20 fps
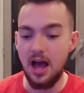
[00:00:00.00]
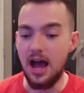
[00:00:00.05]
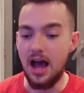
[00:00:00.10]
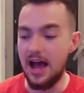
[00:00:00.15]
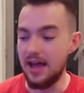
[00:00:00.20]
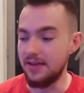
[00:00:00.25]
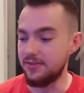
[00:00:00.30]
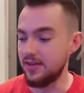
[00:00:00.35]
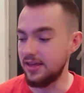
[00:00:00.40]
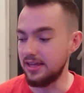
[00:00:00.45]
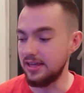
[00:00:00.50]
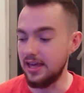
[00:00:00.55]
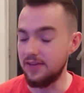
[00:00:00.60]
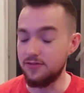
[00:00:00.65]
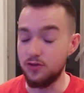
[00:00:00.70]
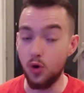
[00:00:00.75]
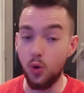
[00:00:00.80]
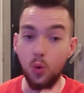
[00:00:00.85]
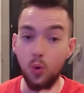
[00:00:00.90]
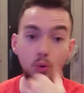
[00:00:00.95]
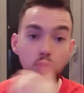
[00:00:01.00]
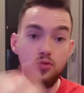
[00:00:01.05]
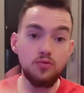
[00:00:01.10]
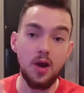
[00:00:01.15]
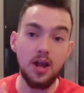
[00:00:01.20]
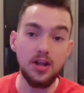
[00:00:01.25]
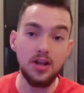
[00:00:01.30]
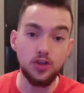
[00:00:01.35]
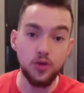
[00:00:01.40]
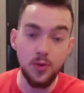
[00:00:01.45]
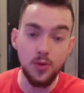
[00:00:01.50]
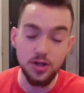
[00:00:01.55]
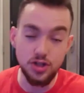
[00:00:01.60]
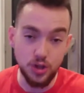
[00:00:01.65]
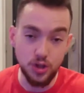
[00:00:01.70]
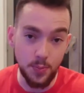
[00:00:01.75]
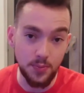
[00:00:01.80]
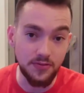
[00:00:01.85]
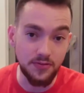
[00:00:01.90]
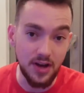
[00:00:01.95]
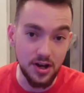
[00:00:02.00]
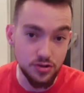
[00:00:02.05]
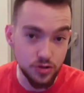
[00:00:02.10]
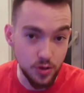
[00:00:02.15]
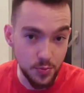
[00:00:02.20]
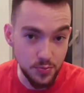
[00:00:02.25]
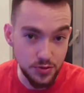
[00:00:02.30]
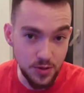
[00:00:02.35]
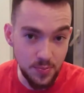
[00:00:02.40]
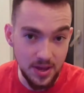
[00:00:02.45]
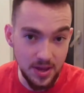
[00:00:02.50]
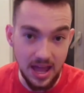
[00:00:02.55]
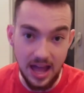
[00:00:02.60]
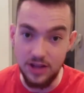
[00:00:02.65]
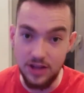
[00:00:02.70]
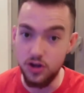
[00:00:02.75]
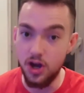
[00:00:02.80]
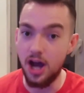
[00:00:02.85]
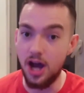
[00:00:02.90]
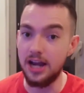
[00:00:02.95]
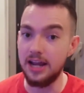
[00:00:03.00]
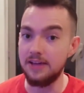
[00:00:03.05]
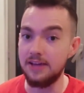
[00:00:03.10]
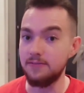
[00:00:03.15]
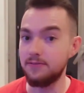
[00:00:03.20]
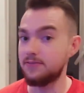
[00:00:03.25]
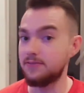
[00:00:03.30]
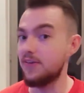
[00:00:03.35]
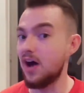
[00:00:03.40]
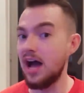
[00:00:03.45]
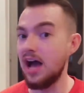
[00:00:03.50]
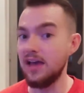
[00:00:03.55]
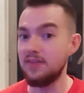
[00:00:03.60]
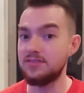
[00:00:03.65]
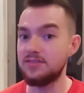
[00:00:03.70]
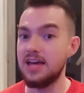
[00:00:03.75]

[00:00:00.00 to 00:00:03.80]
I think if you're already doing Shopify dropshipping and you're earning 5,